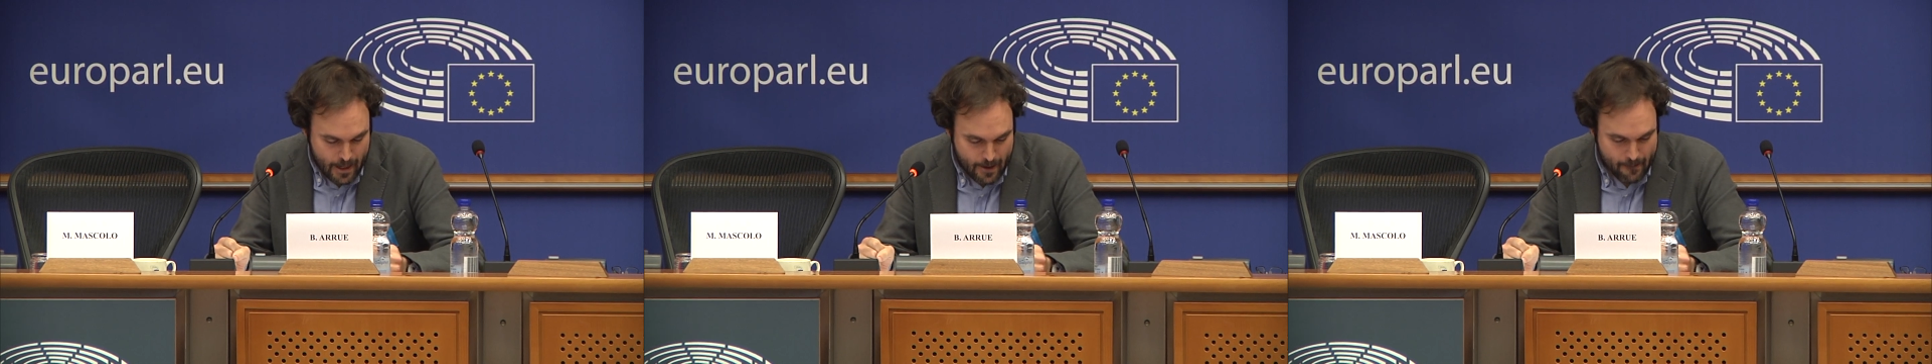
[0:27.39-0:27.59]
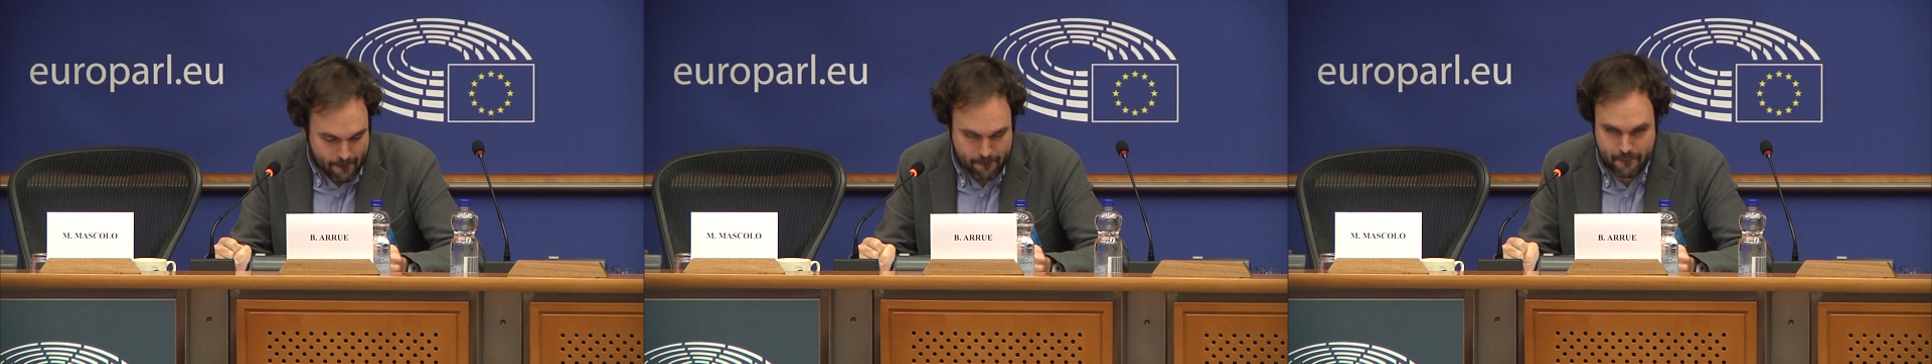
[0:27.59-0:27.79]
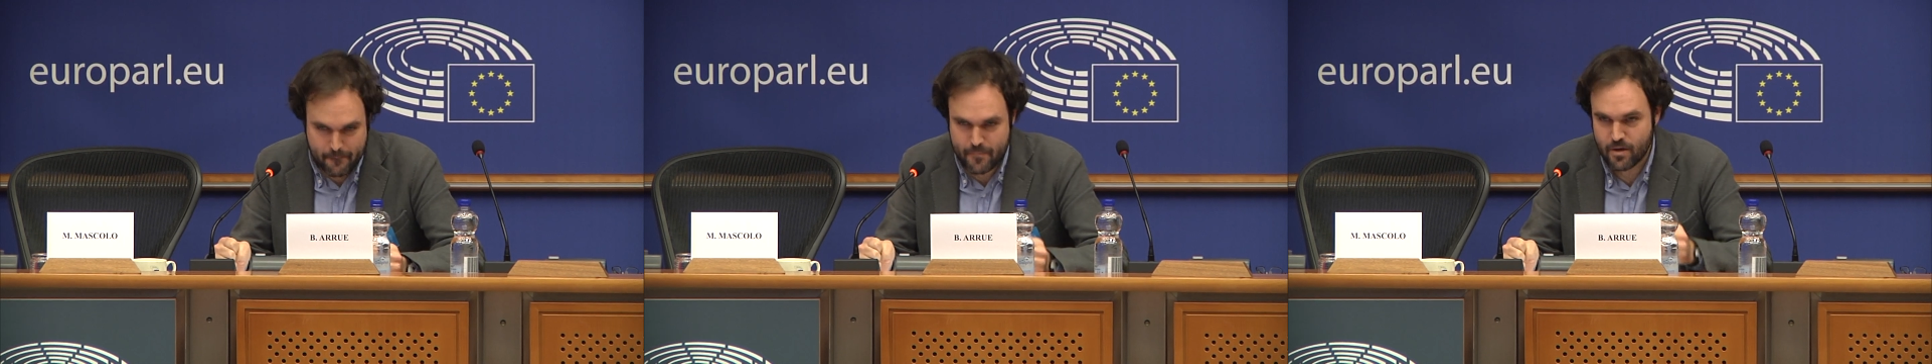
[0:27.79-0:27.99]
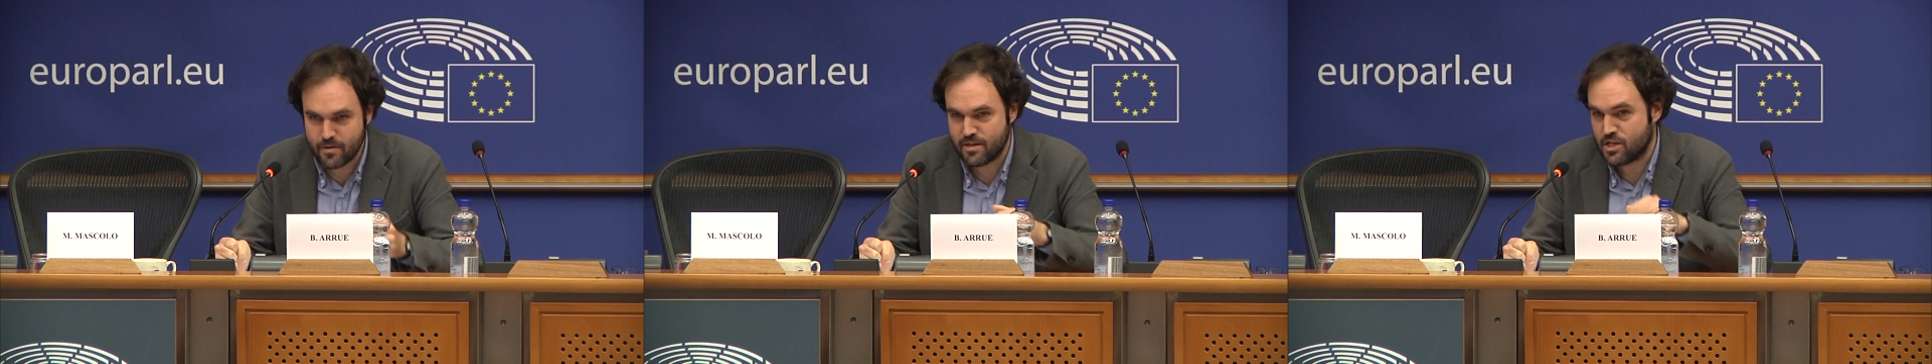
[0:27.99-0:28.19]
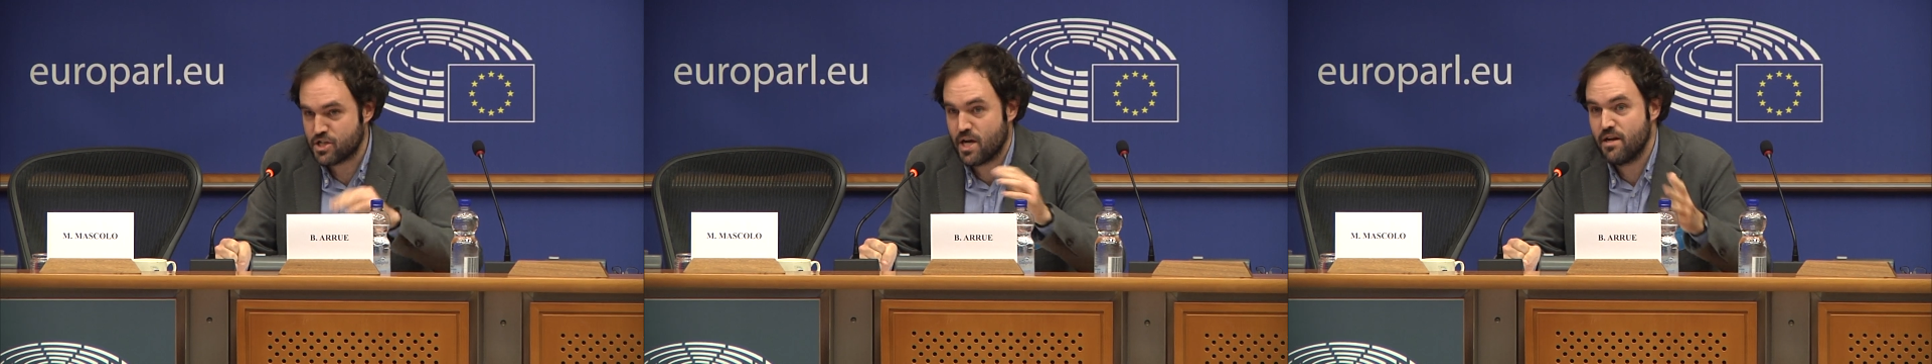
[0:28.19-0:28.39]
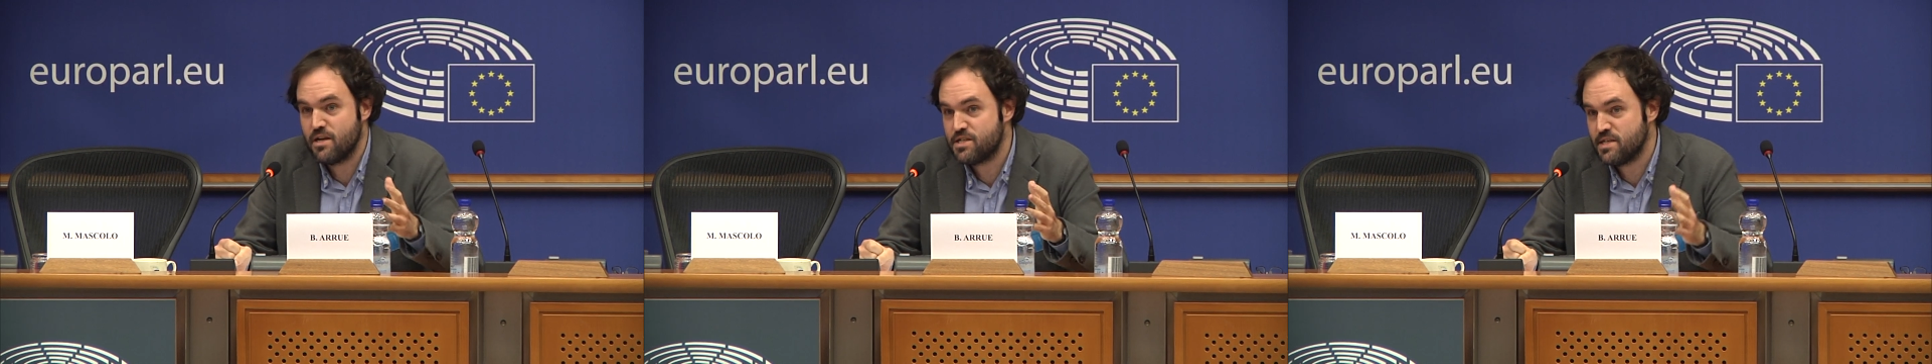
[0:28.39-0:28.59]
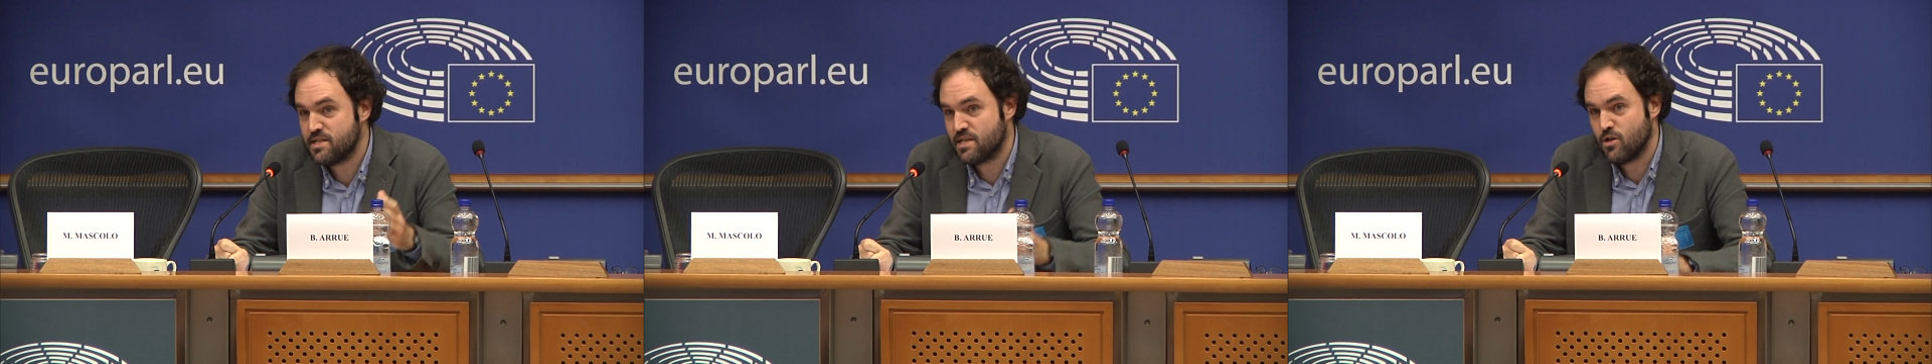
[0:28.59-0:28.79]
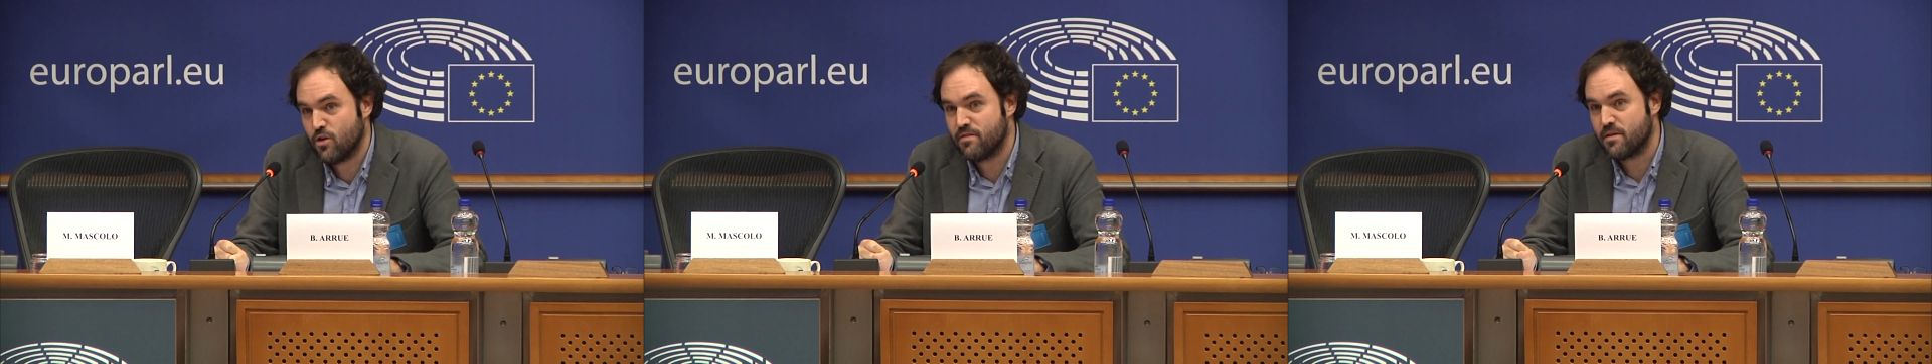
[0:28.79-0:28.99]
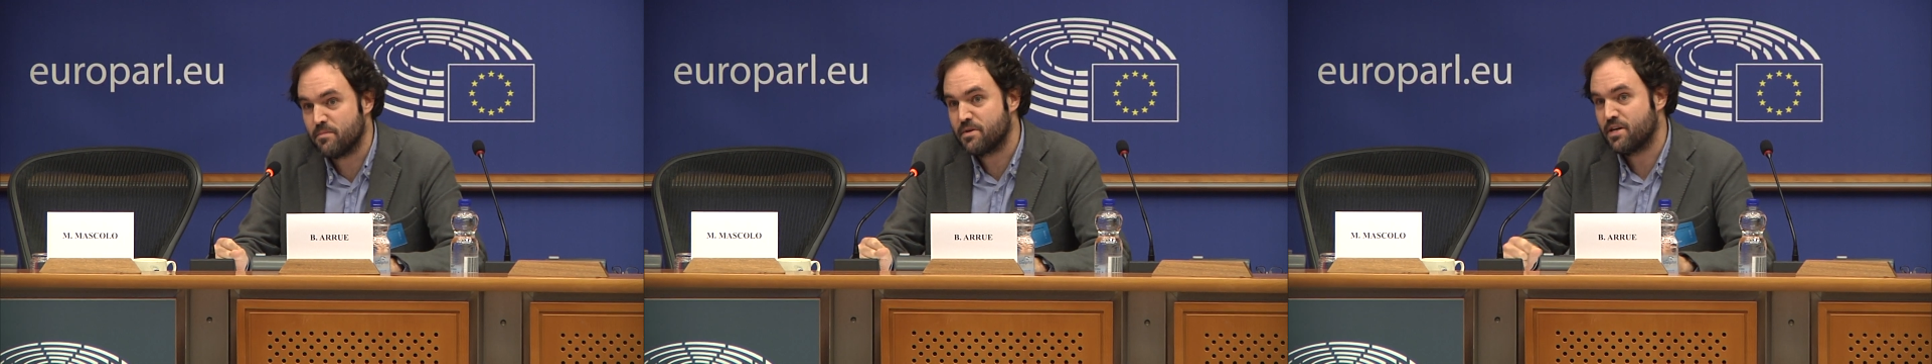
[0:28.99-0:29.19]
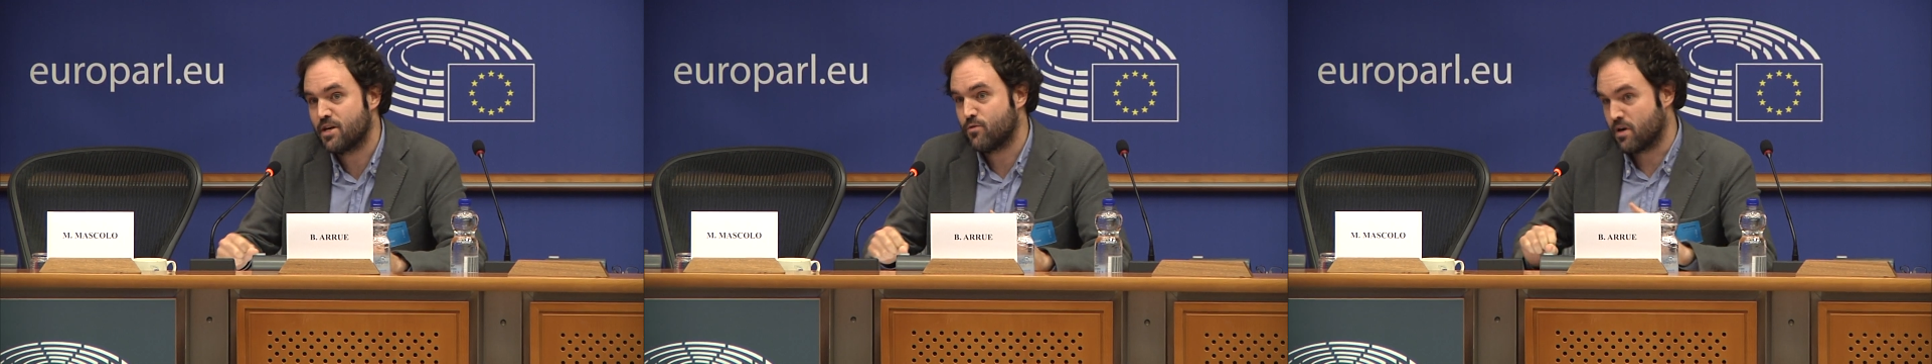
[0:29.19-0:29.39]
The challenges in
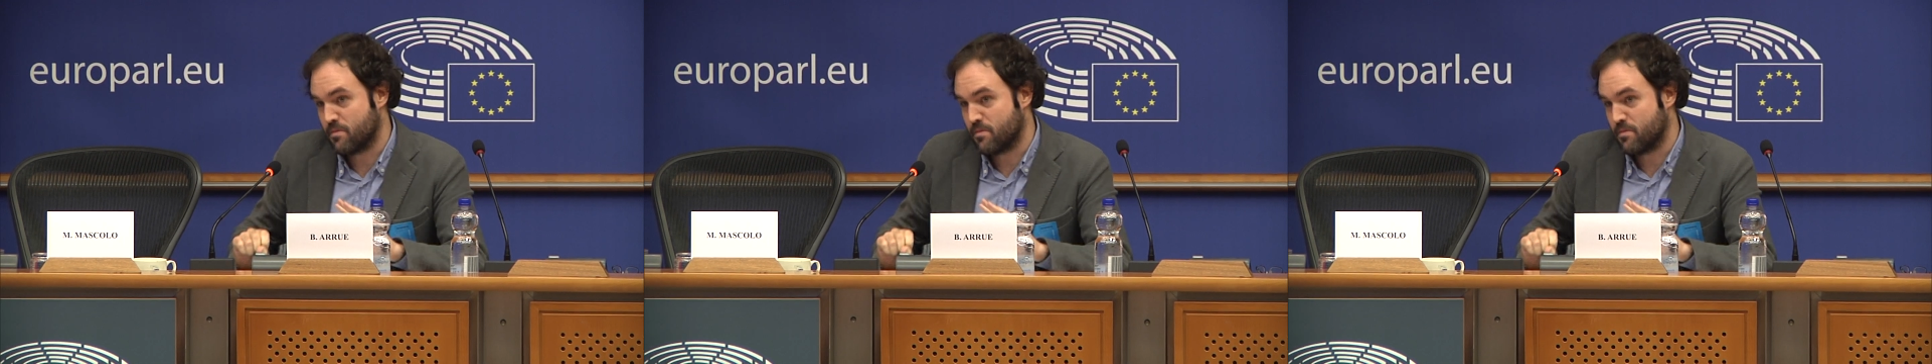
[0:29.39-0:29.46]
long-term care